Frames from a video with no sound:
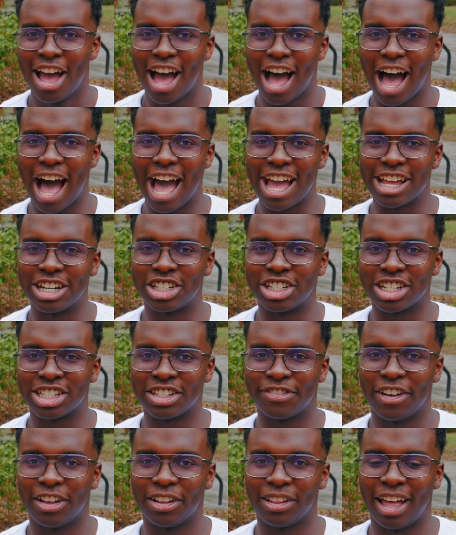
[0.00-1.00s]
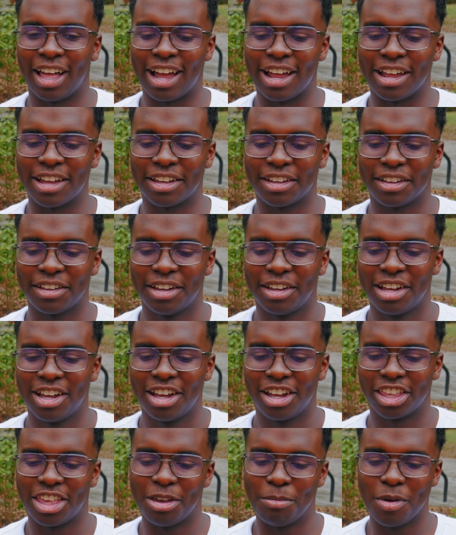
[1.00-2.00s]
I just felt like
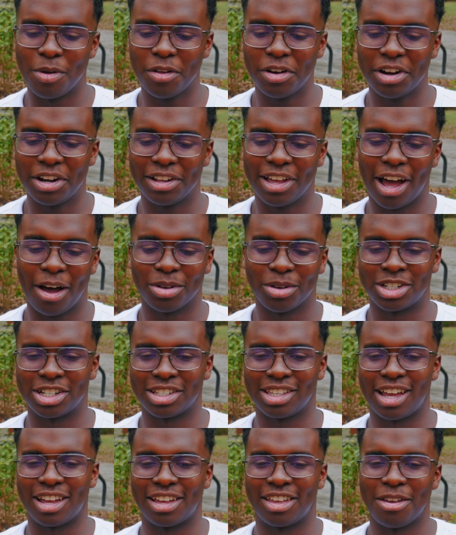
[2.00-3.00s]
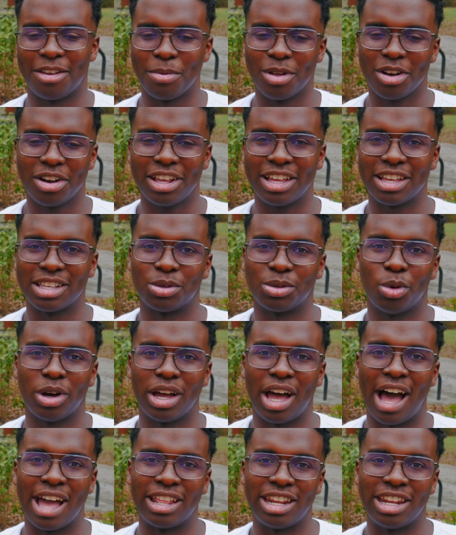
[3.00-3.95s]
community is what I